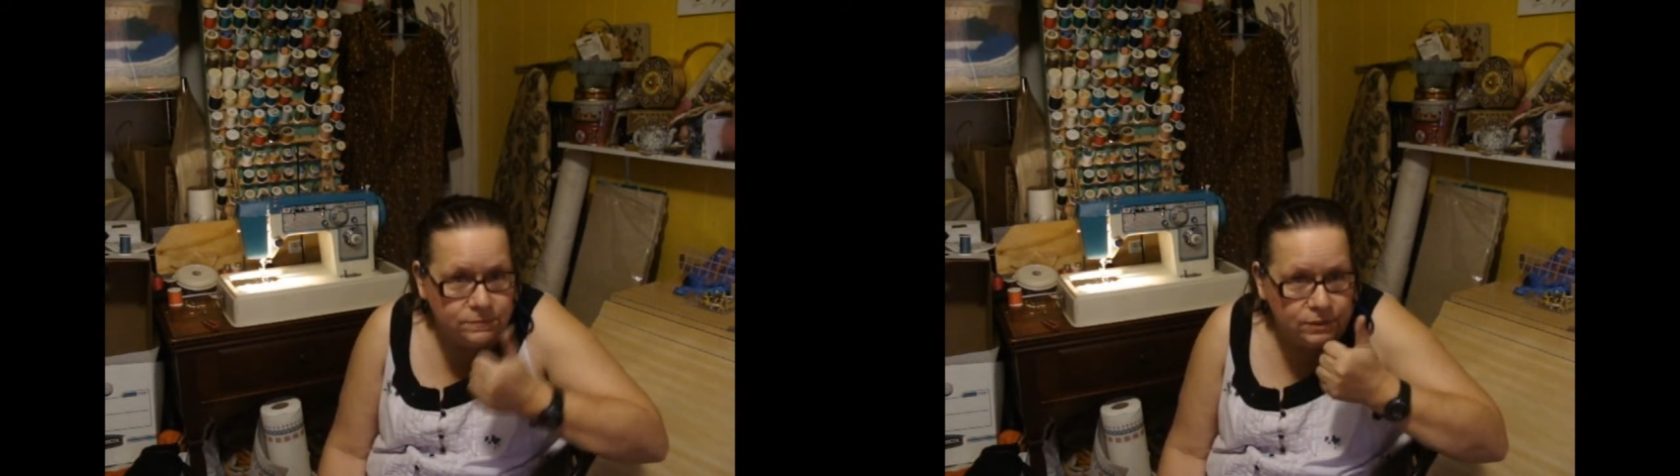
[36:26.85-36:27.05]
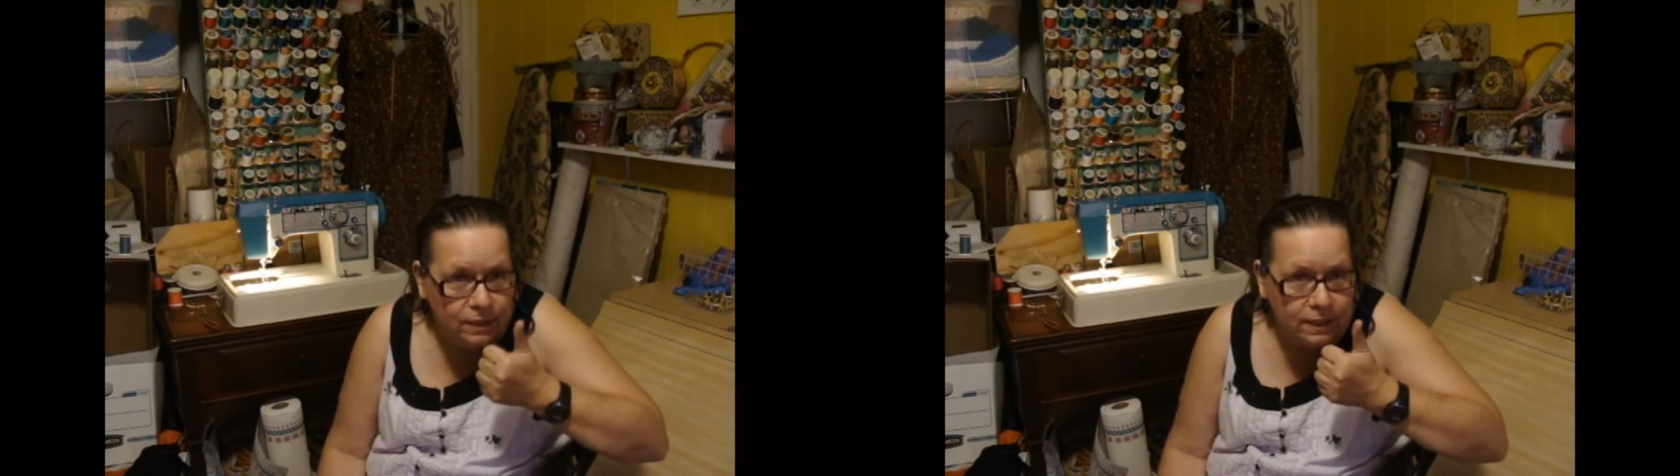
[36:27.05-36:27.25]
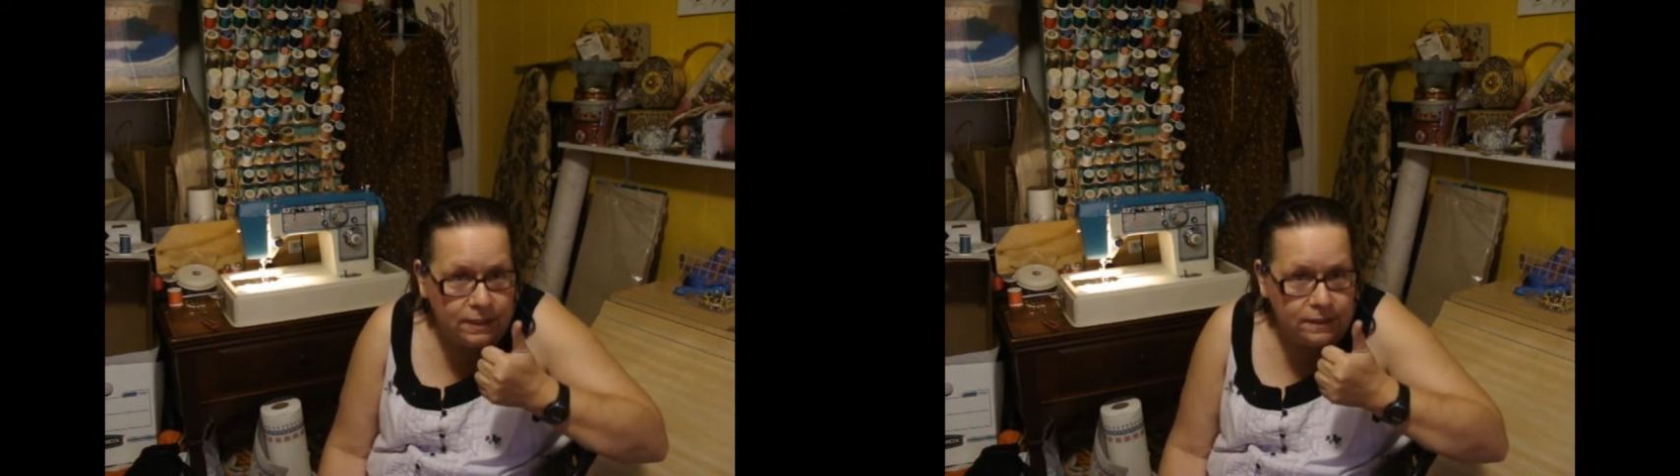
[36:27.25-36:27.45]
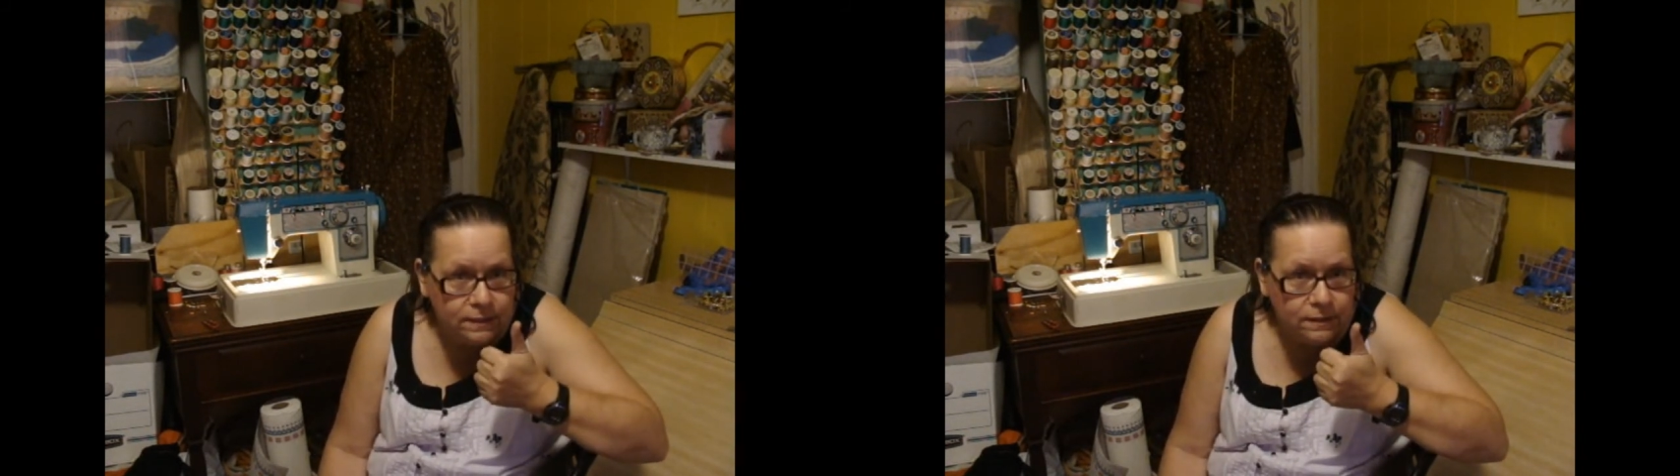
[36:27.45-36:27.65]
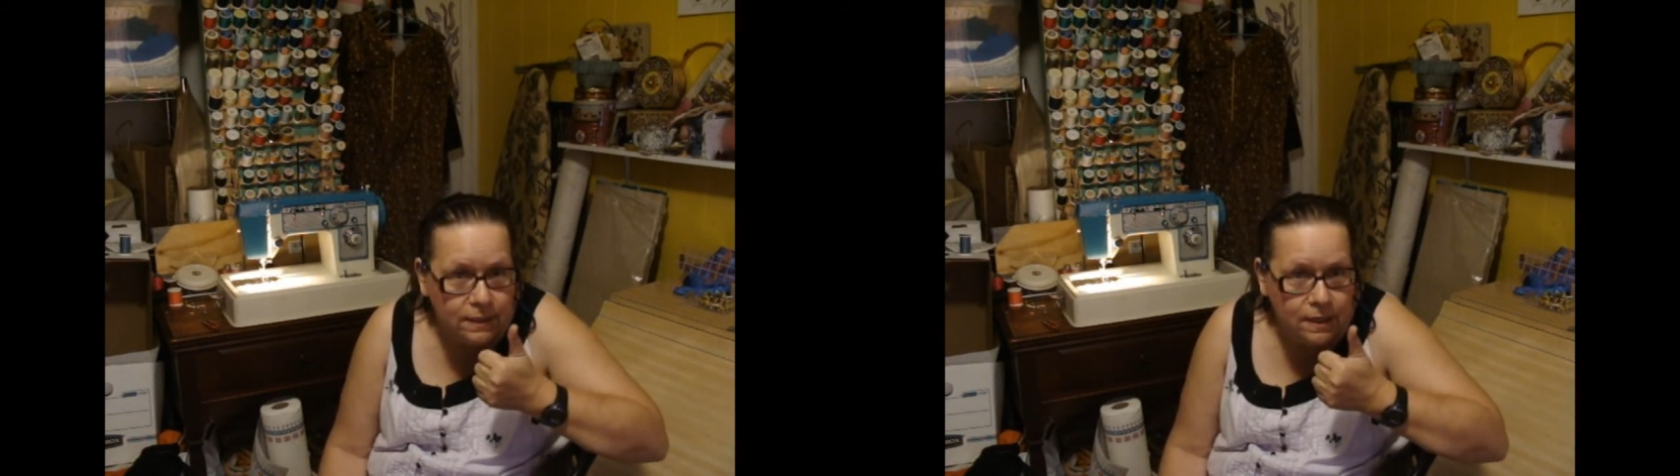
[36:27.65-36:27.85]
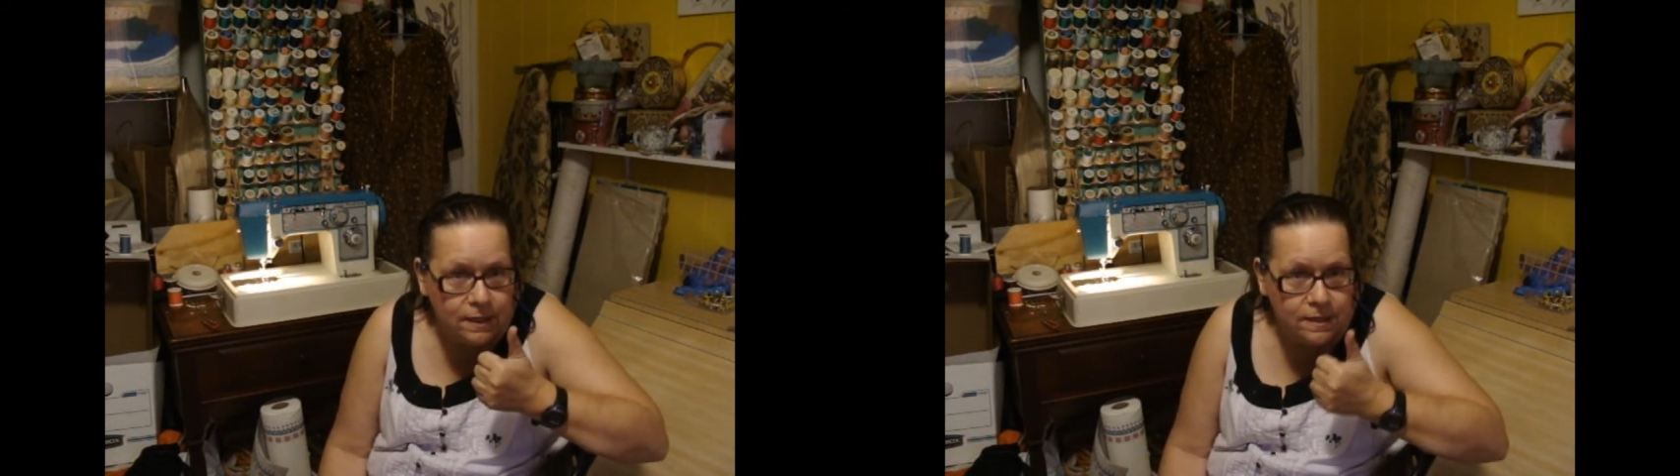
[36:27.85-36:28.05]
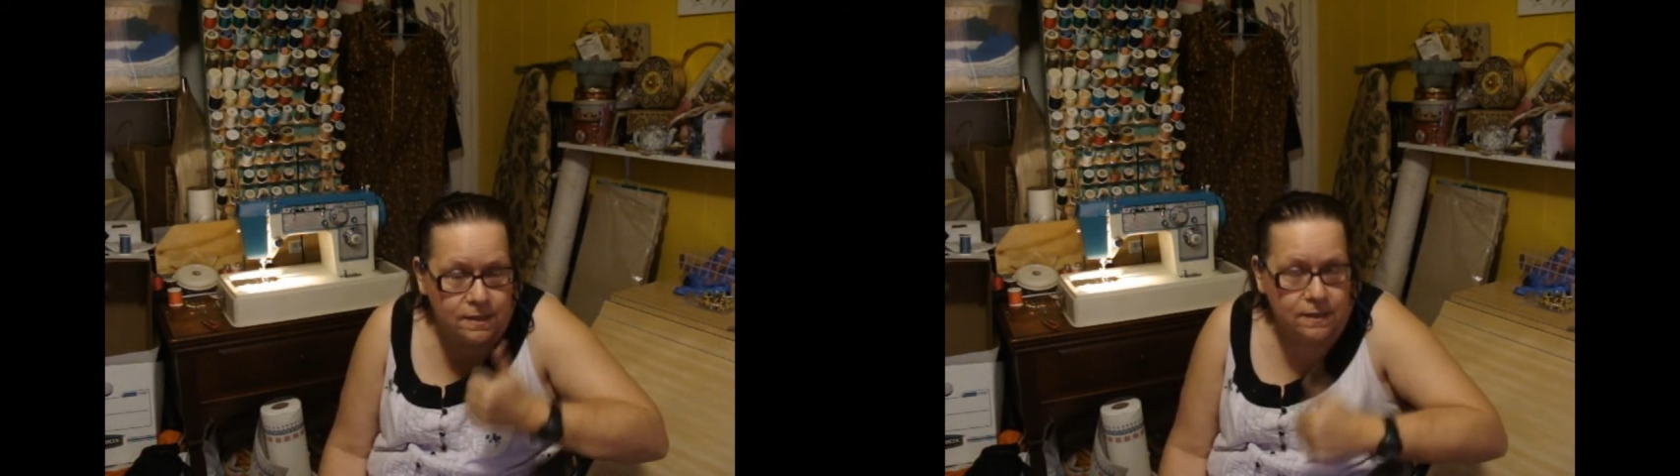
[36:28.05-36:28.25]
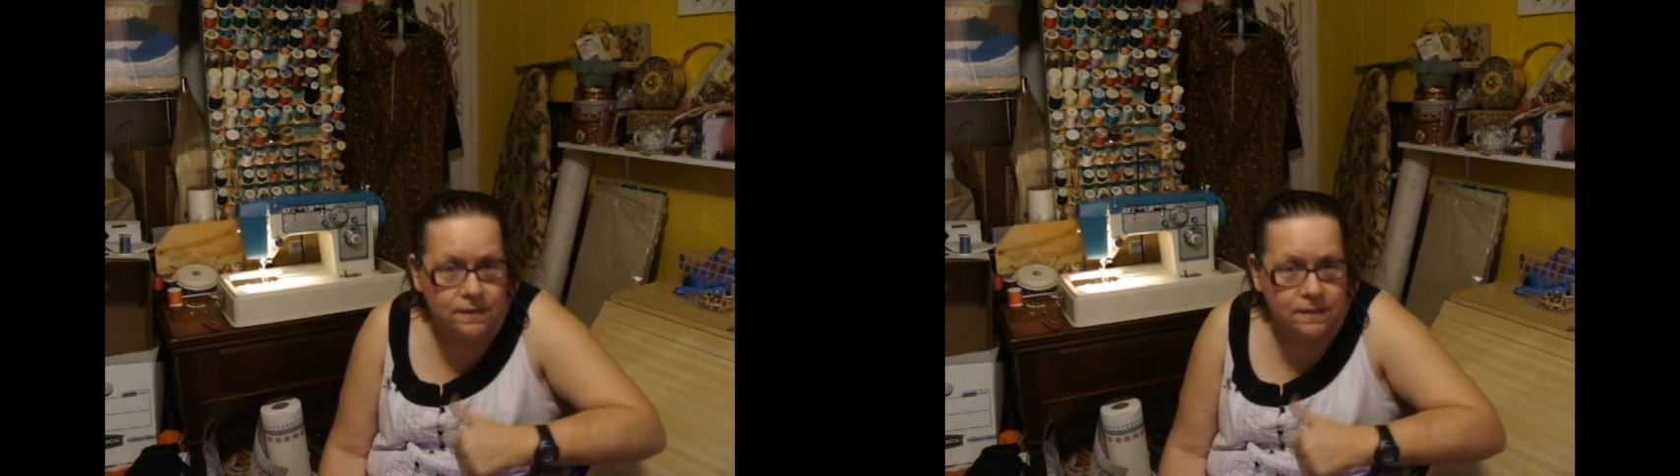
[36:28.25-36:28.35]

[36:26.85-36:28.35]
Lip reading: You got to hit the like.